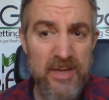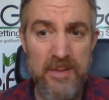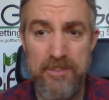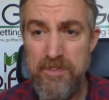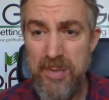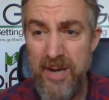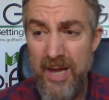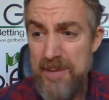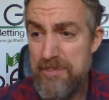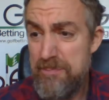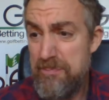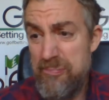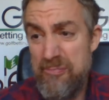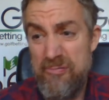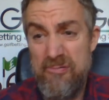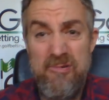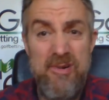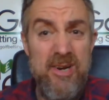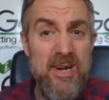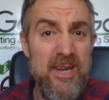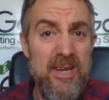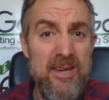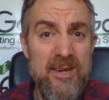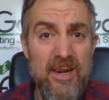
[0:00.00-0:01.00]
played
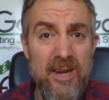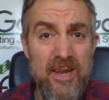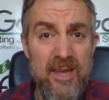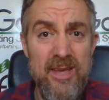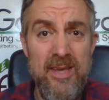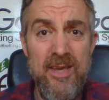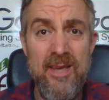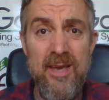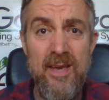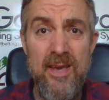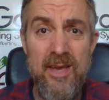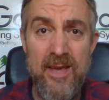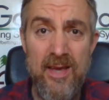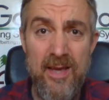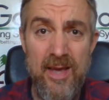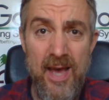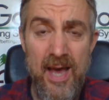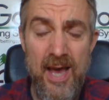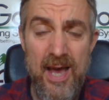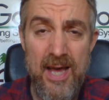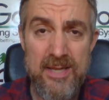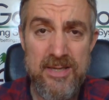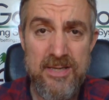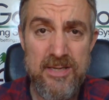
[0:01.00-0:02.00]
brilliantly
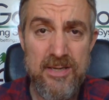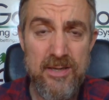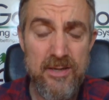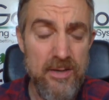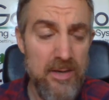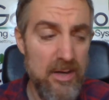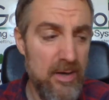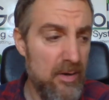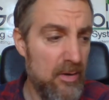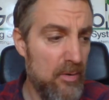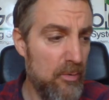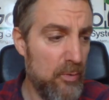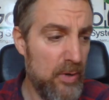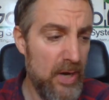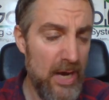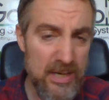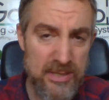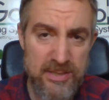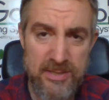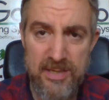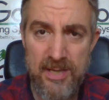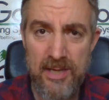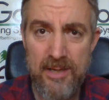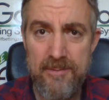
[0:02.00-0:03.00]
at
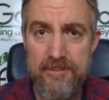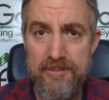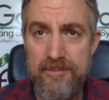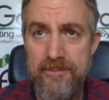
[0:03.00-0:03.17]
Augusta.